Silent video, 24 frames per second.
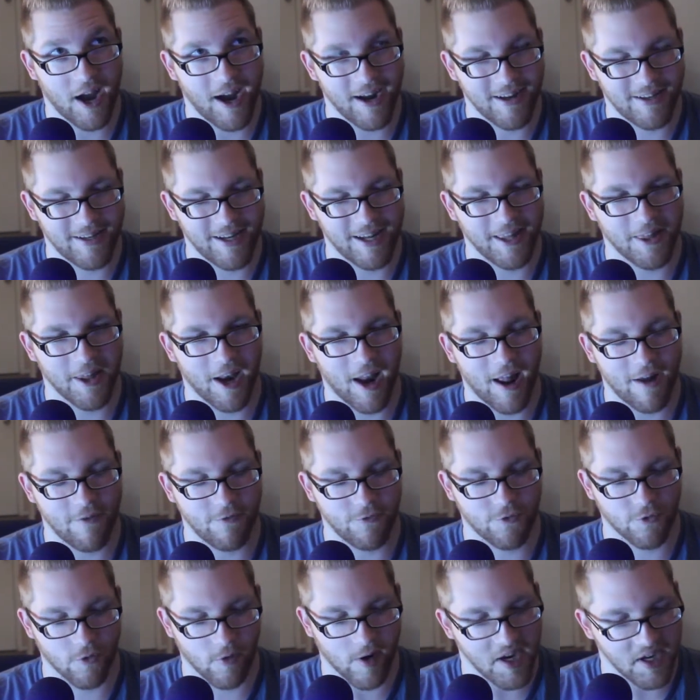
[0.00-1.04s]
tea that I've
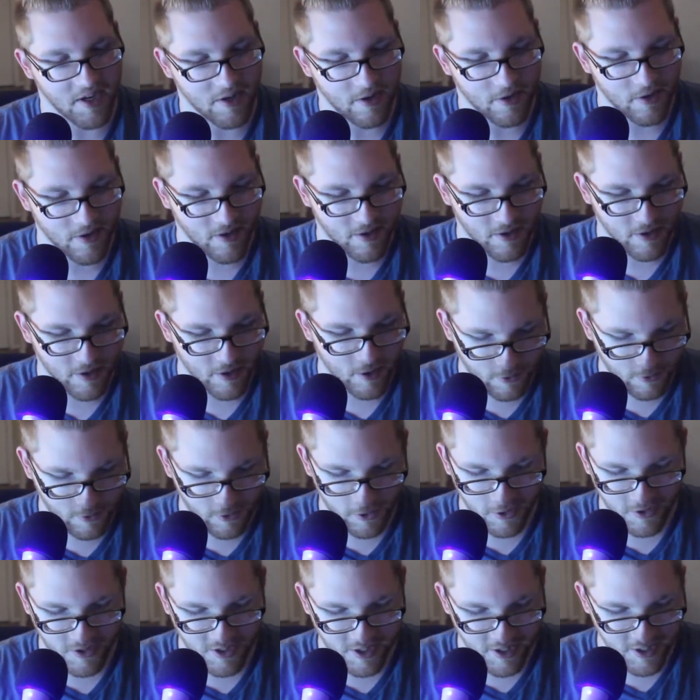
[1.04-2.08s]
drank
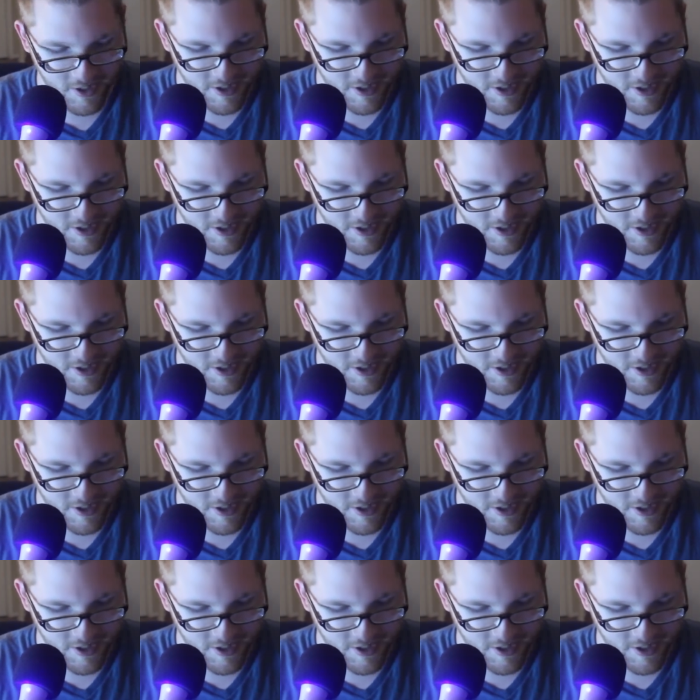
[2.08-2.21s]
looks the